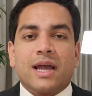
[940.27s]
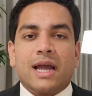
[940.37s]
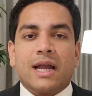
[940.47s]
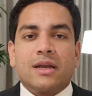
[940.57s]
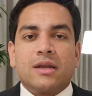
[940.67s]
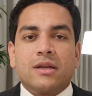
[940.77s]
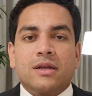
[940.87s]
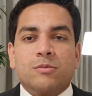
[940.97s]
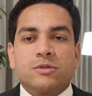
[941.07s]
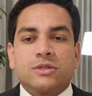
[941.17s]

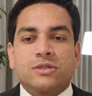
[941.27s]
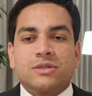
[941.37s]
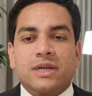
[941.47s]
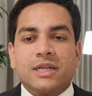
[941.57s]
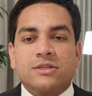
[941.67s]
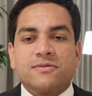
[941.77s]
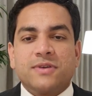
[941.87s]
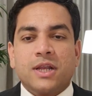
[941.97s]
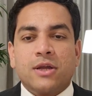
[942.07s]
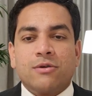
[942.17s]
And it was a strange
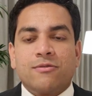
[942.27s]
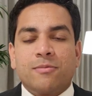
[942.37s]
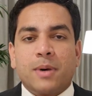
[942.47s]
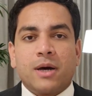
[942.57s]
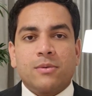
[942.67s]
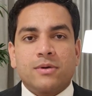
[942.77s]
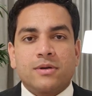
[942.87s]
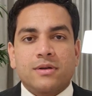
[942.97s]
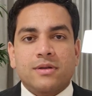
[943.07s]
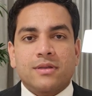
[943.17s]
feeling of
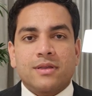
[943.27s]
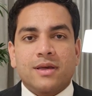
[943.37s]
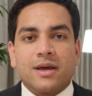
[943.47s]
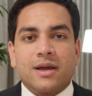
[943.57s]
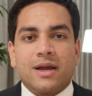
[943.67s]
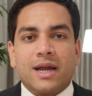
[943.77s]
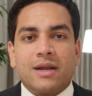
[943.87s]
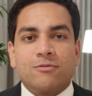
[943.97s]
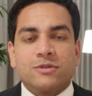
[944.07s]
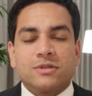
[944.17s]
power,
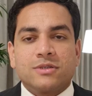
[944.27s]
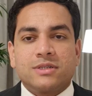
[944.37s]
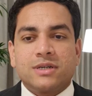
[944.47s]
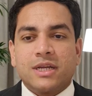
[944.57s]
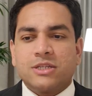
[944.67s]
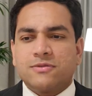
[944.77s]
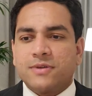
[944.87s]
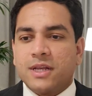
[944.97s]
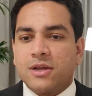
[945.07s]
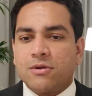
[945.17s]
and it was a strange
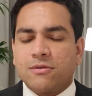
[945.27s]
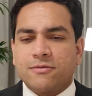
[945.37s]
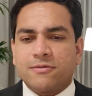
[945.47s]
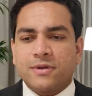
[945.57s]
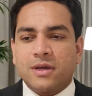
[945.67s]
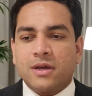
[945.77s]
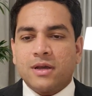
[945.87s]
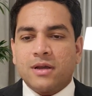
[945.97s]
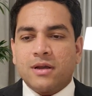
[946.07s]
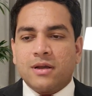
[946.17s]
feeling of
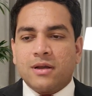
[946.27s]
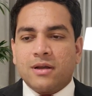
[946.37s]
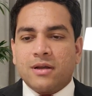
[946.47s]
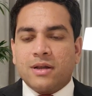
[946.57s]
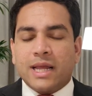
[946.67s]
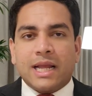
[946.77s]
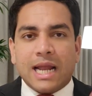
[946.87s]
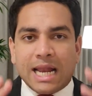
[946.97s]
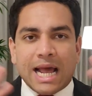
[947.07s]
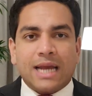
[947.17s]

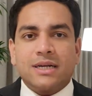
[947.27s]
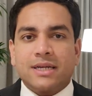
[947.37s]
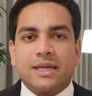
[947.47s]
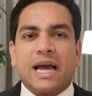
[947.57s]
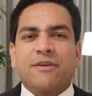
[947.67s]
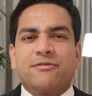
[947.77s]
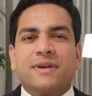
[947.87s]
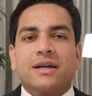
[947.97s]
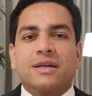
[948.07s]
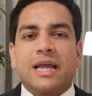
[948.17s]
like clarity. I
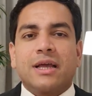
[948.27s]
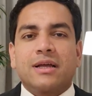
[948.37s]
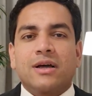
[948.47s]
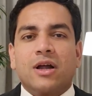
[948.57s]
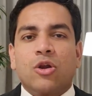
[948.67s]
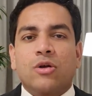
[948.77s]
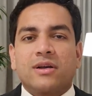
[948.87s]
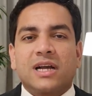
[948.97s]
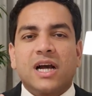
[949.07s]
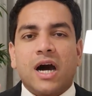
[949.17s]
felt like a lot
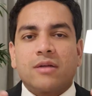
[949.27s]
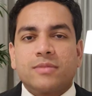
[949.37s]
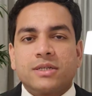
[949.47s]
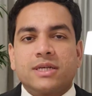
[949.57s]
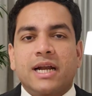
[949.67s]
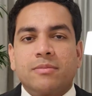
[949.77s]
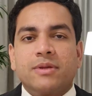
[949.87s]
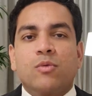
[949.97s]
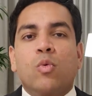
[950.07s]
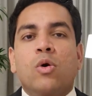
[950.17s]
of garbage had
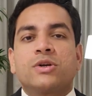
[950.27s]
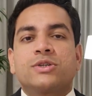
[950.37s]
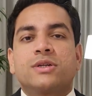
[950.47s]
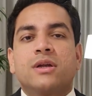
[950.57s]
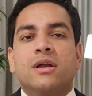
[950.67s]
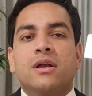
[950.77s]
been washed